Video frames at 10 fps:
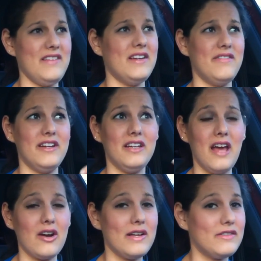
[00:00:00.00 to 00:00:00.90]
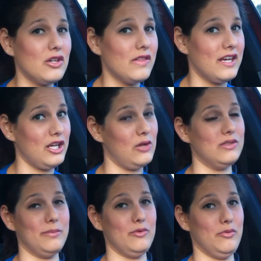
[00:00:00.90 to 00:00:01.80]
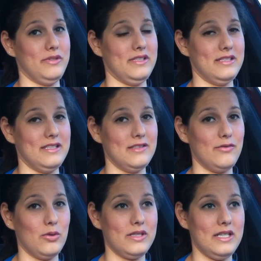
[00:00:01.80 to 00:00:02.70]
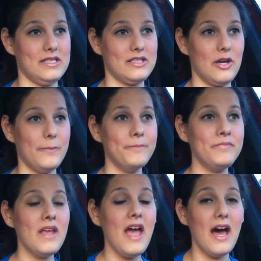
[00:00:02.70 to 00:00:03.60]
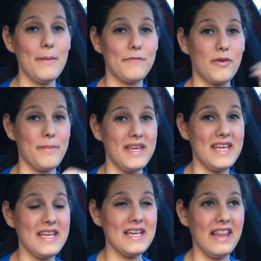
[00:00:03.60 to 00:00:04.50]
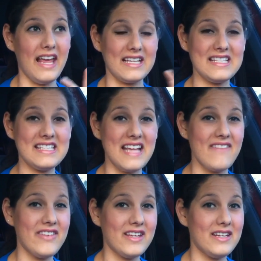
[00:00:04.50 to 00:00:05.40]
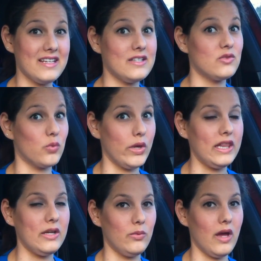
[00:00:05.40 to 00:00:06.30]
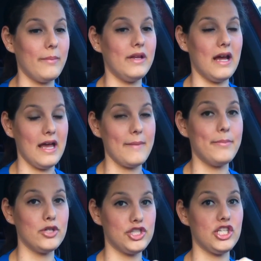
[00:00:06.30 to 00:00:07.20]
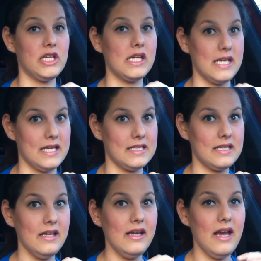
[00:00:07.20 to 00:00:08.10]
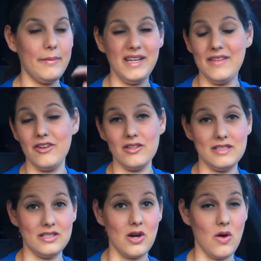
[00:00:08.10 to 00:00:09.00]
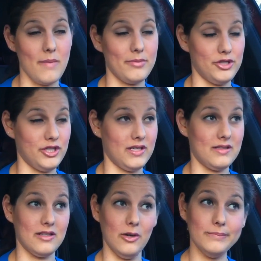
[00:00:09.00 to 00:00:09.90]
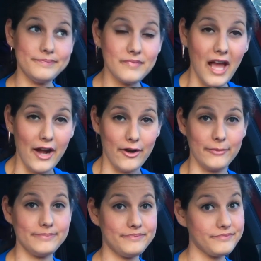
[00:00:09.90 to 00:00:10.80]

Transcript: Even if it, I don't even know that it goes up to resistance 14. So, um, for me, like a seven is really, I mean, I am pushing it. I mean, even on zero, I'm pushing it. So, I don't know.